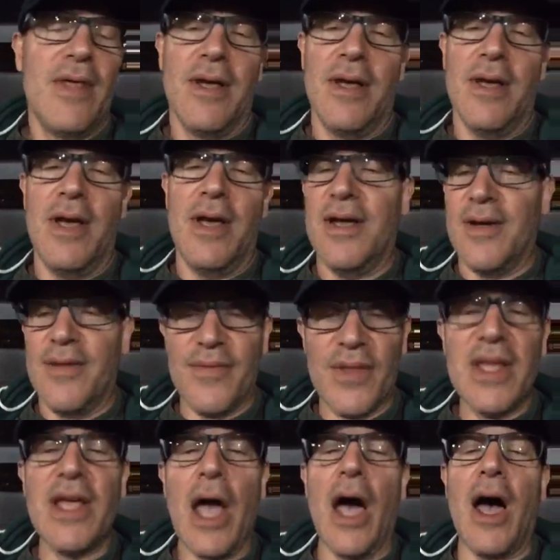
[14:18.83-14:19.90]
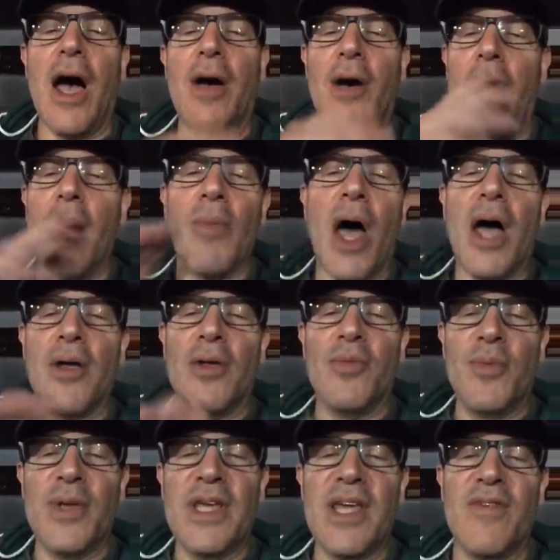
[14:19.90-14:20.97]
I, I'm
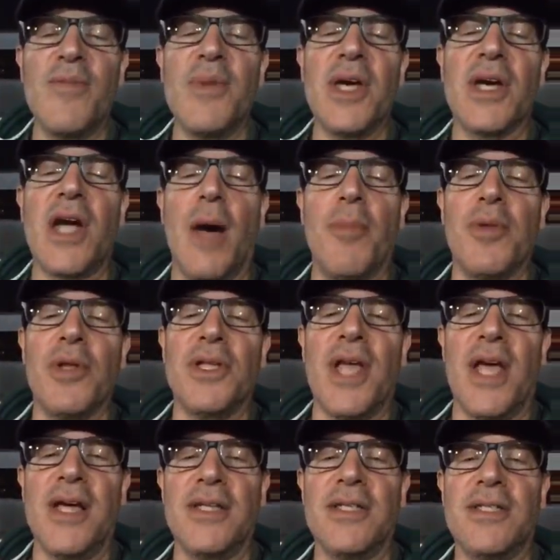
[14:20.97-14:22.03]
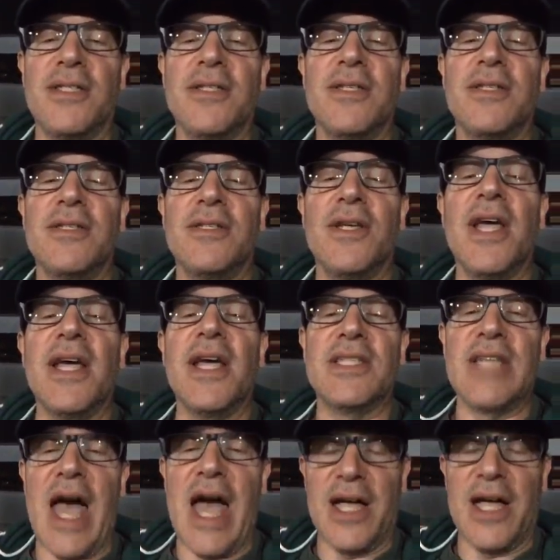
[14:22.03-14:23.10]
not. Give me a couple of days.
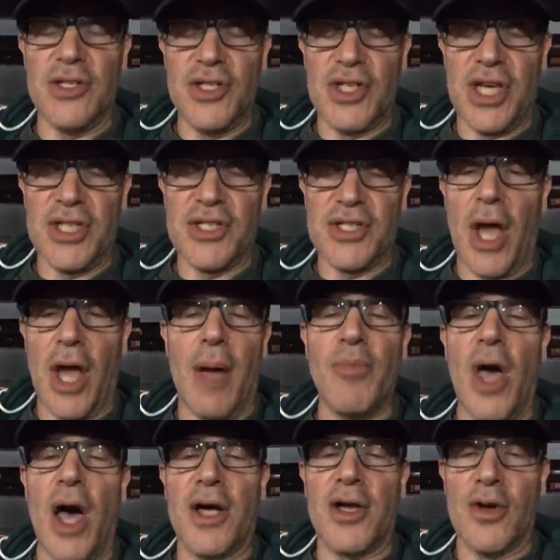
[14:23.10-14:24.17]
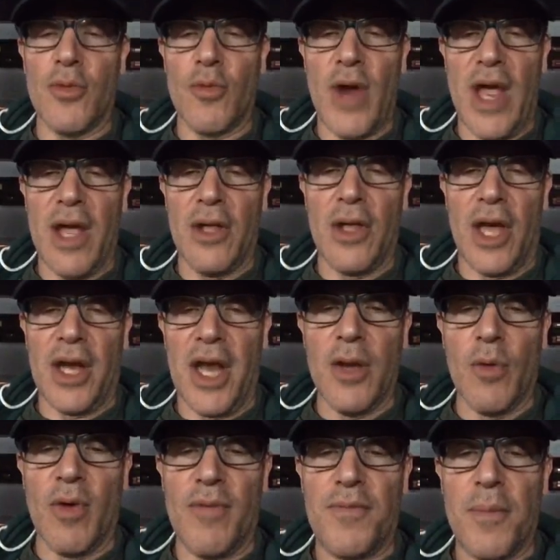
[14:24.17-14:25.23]
Exactly, Jason. I'm not going to rail on
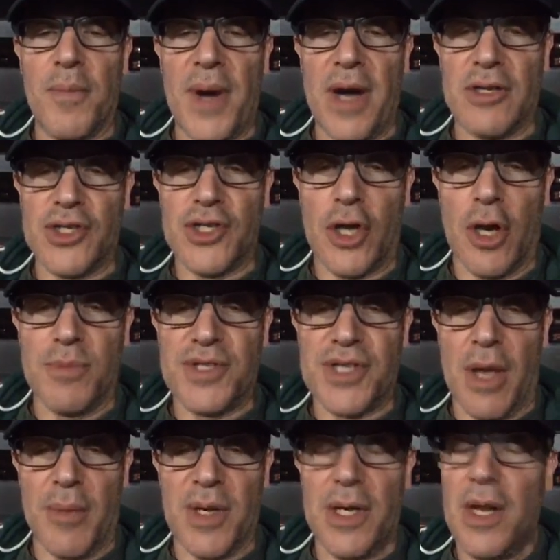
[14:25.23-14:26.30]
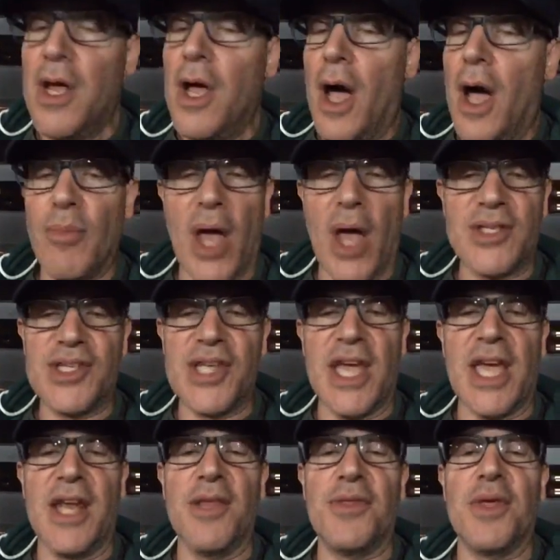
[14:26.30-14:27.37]
anyone from Periscope Summit. I'm not saying
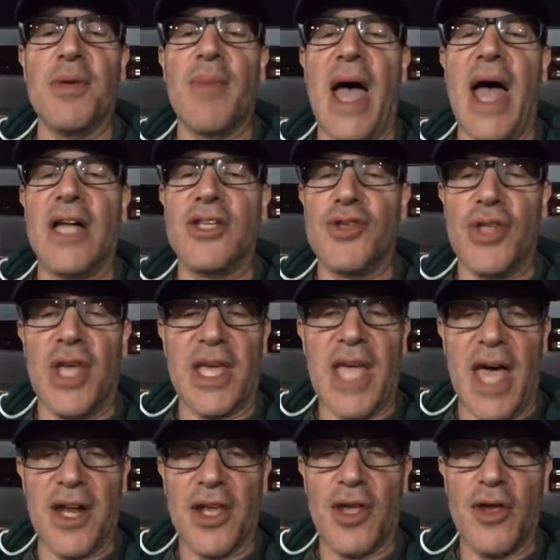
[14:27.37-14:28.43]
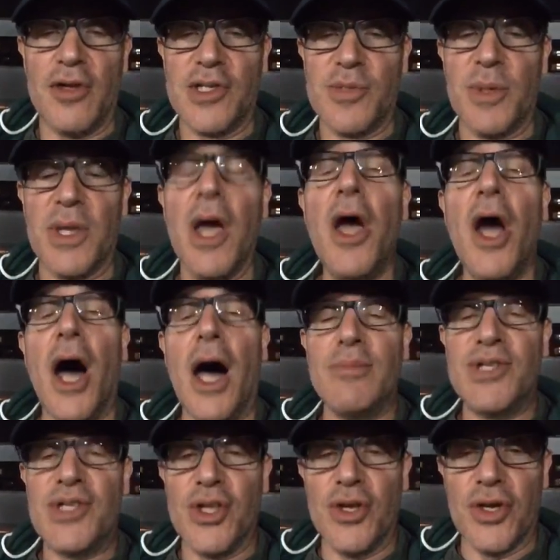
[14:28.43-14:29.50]
anything bad, so they can't accuse me. I'm
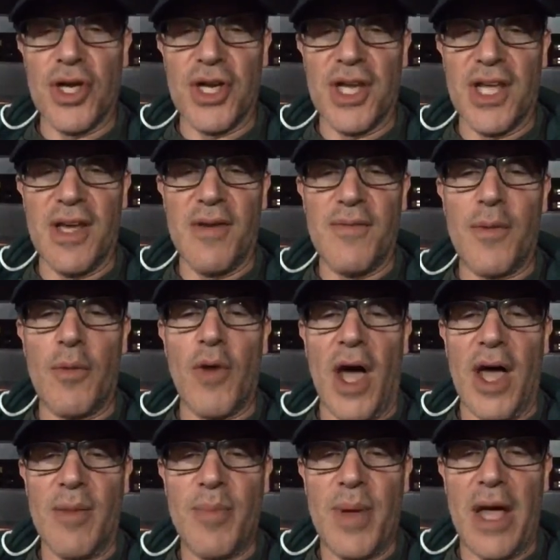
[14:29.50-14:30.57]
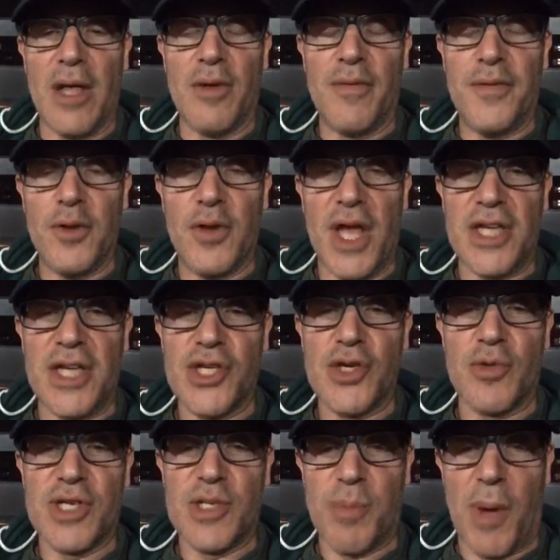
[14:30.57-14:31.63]
still going to give Ryan Bell a few days to
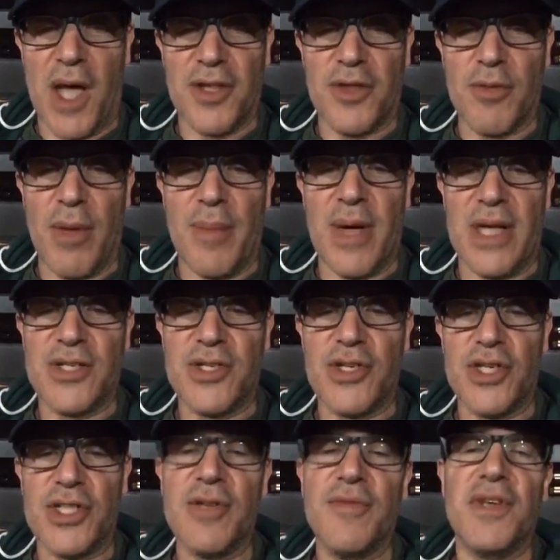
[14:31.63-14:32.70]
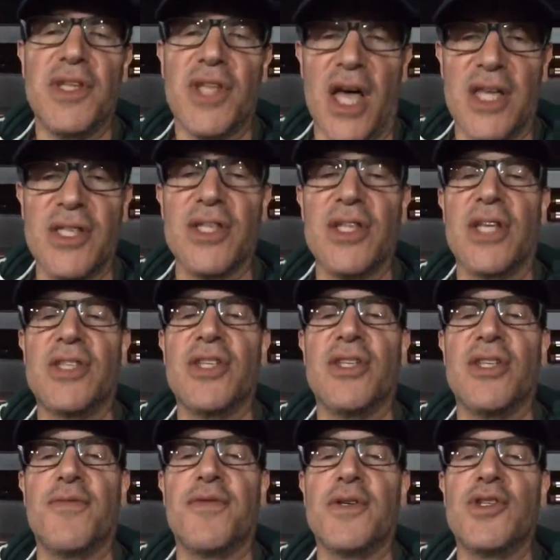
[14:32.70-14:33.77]
respond to my messages. If he doesn't, that's a
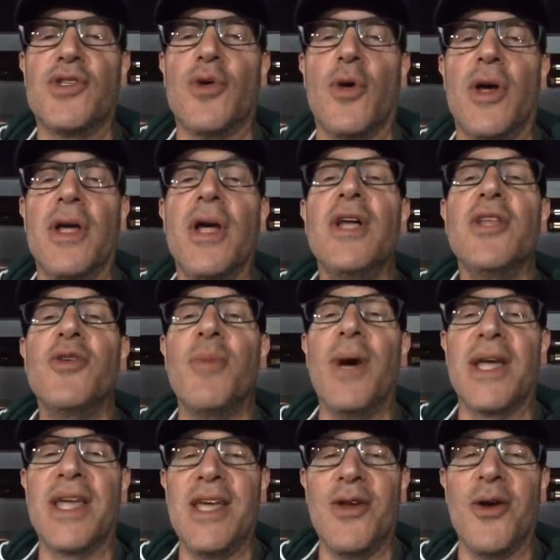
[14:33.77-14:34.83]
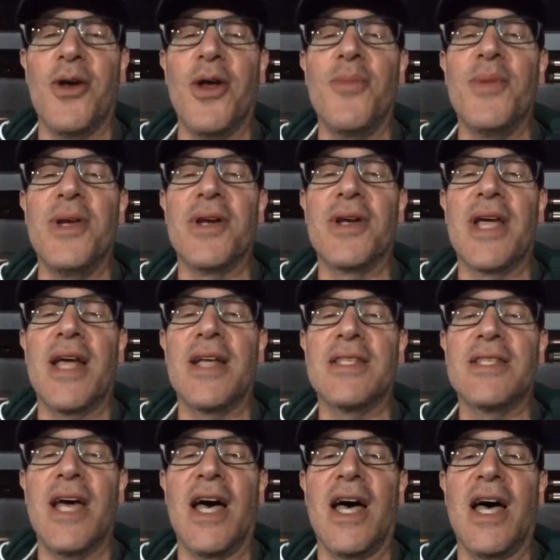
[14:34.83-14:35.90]
different story. Do my keynote on Meerkat,
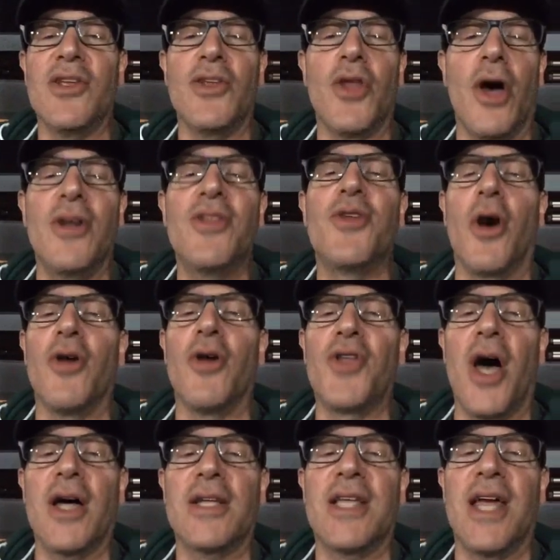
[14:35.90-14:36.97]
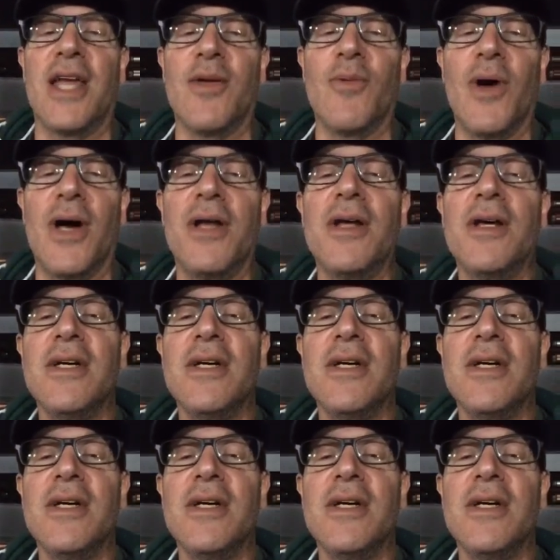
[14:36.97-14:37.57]
exactly. No, don't talk to anyone.